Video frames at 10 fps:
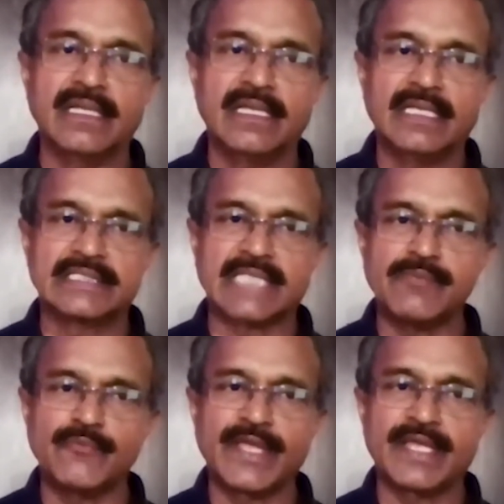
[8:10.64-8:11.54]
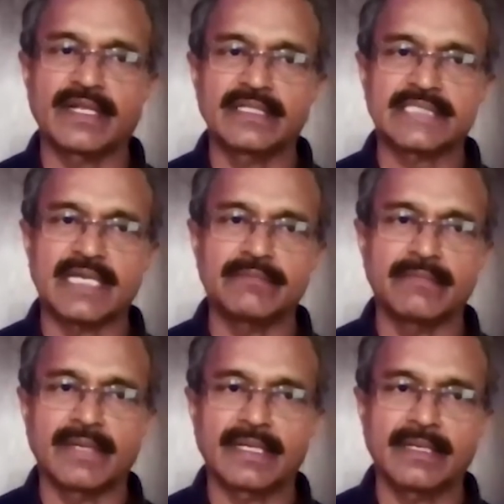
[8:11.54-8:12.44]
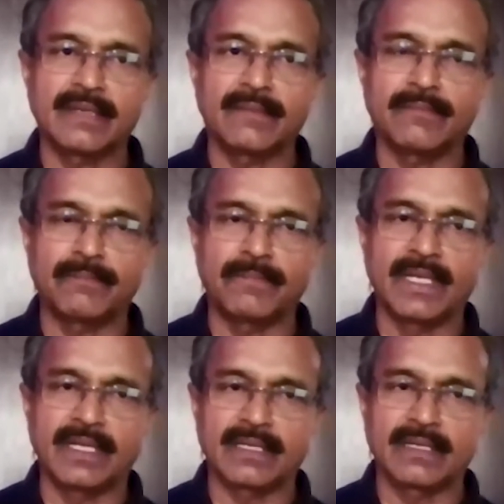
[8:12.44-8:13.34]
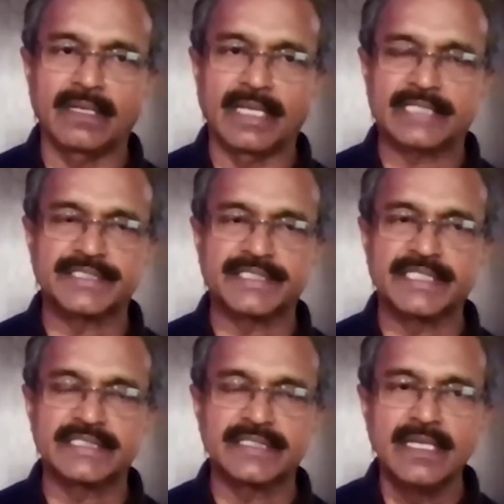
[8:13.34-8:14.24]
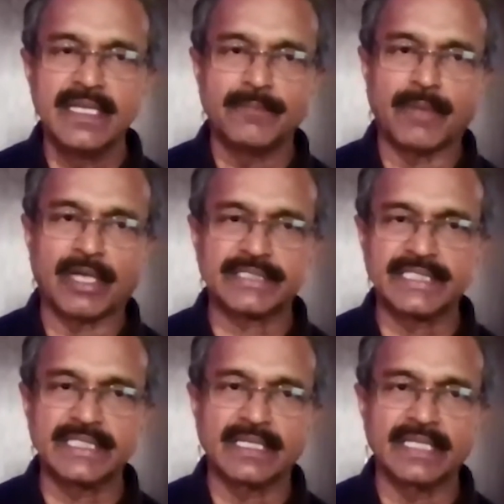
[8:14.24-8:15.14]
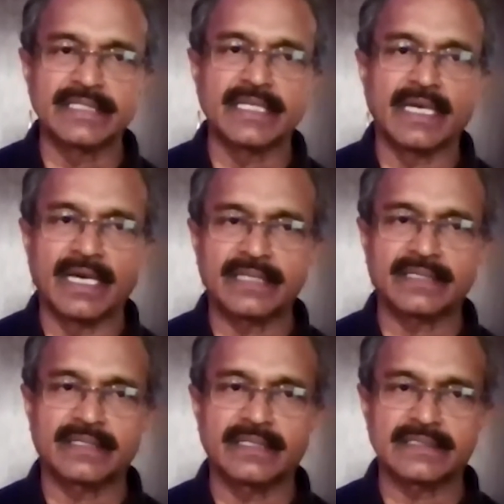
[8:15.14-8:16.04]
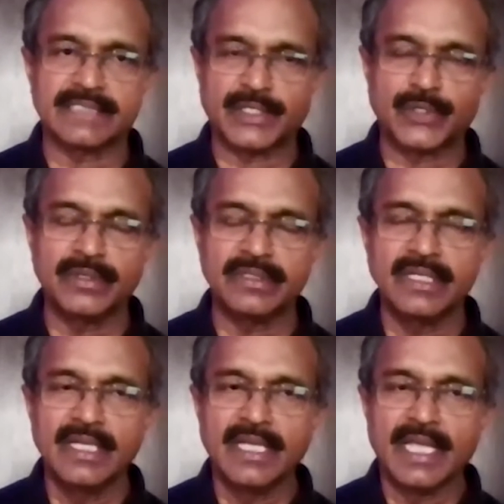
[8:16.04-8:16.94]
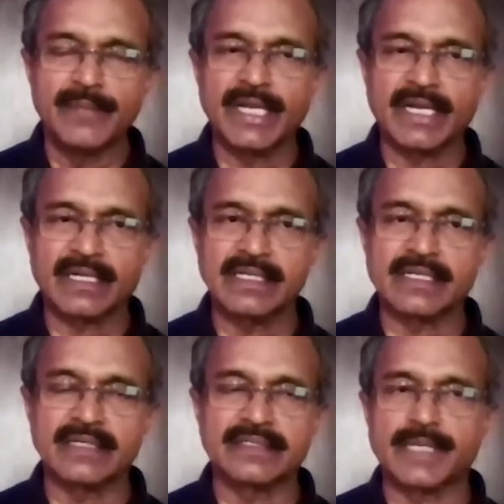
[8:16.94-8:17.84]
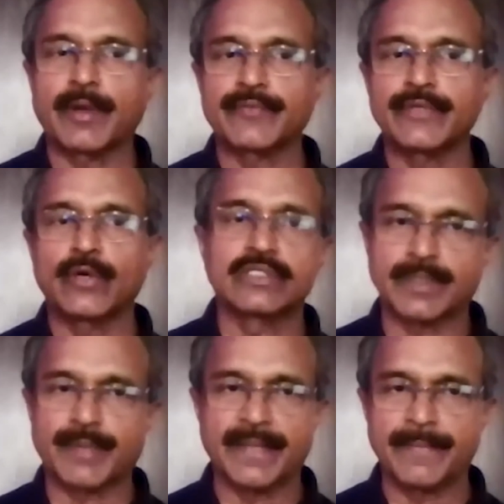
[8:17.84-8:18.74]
somewhere some electricity is passing in the earth circuit. Immediately it will trip off the whole supply.